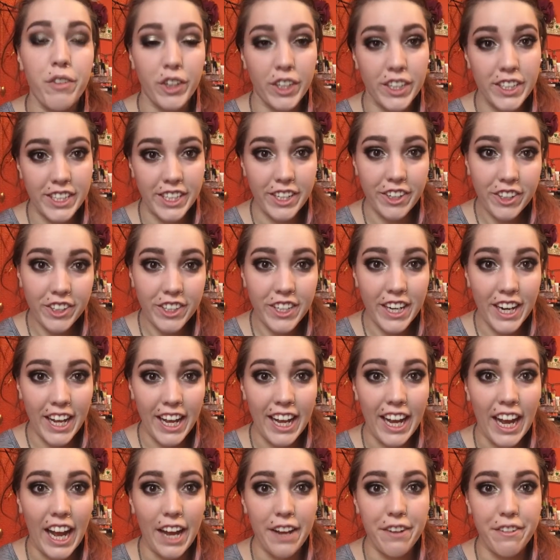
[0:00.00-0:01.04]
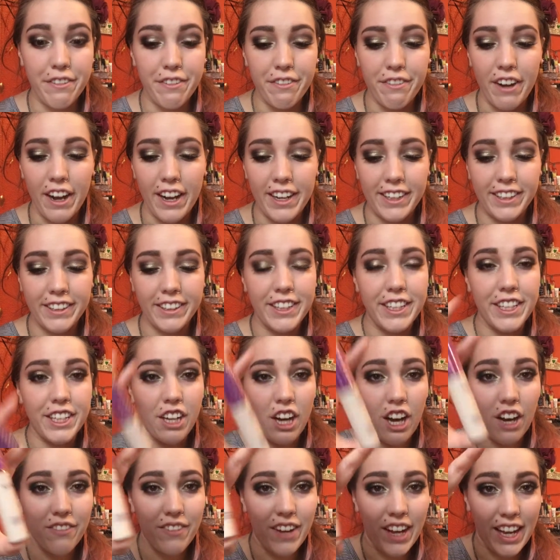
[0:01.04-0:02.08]
For concealer today, I finally
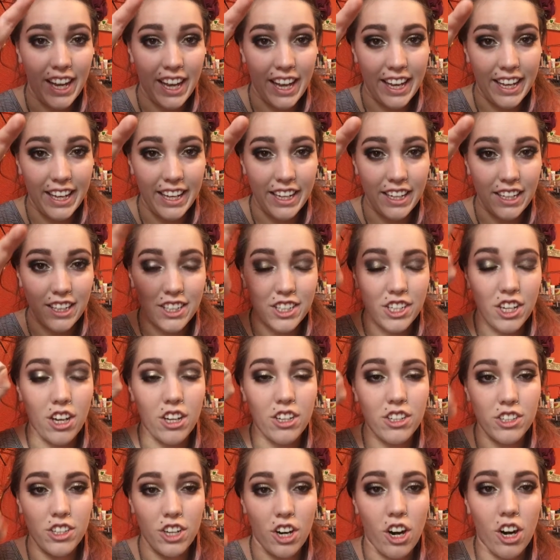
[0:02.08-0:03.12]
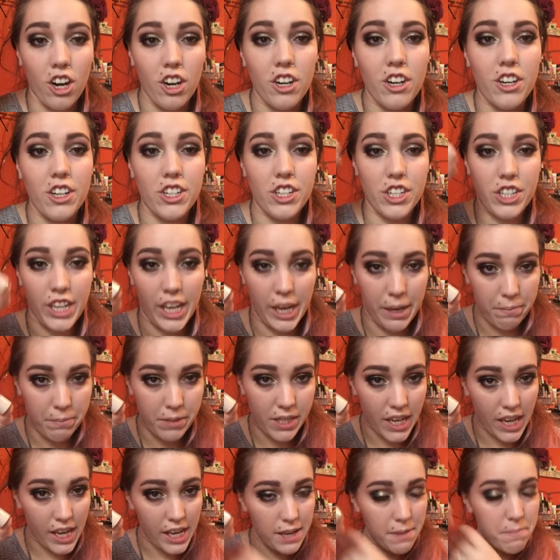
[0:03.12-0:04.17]
got my hands on Tarte Shape
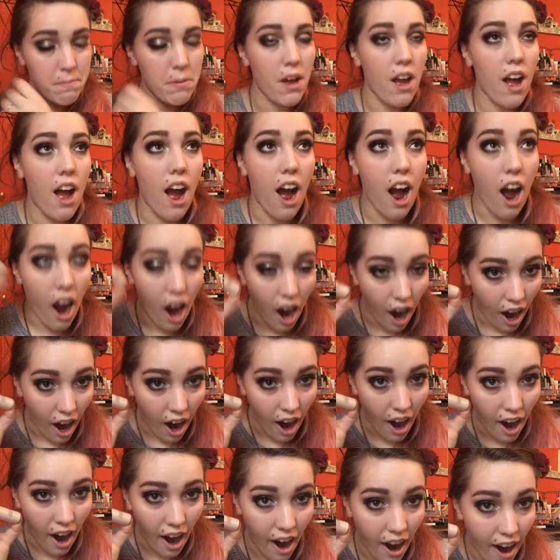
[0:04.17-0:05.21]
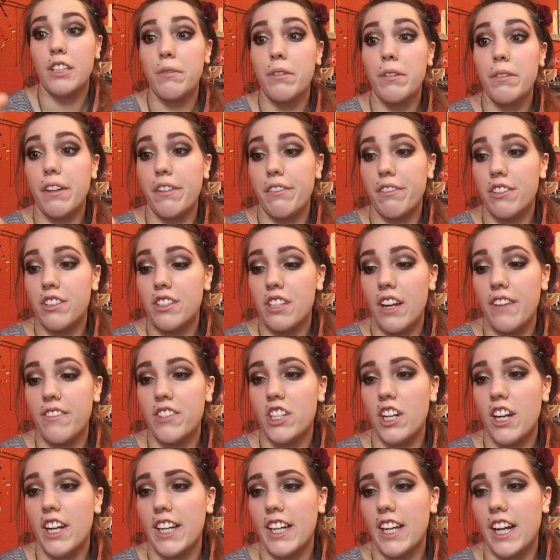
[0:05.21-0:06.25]
Tape. This is going to be my first time
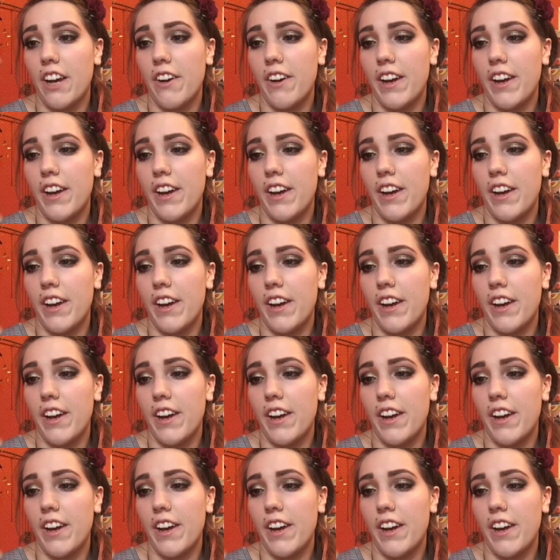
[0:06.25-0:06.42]
trying it